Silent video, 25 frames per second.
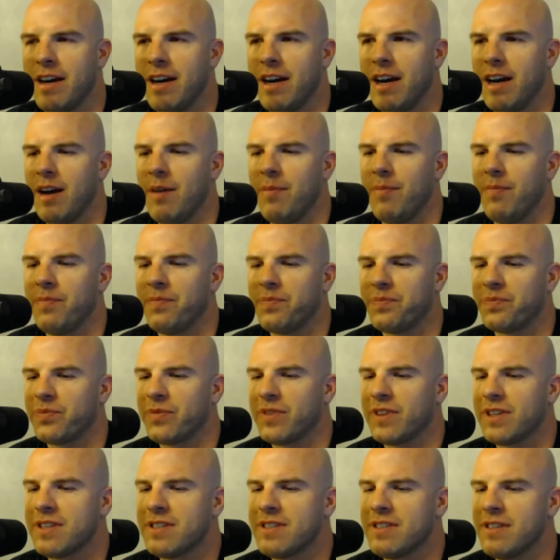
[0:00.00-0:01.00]

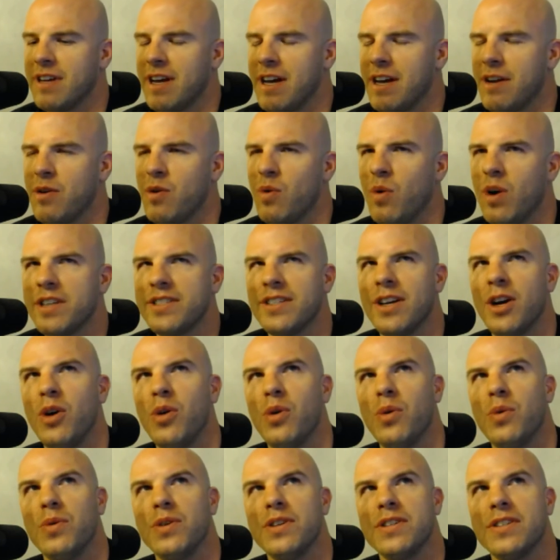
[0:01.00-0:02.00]
who was?
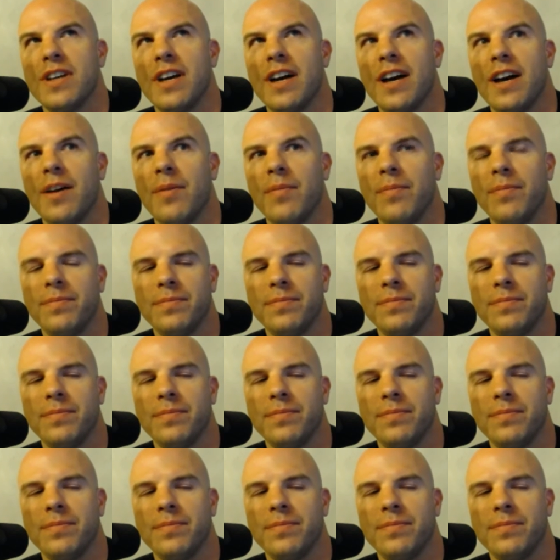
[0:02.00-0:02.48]
Oh, it was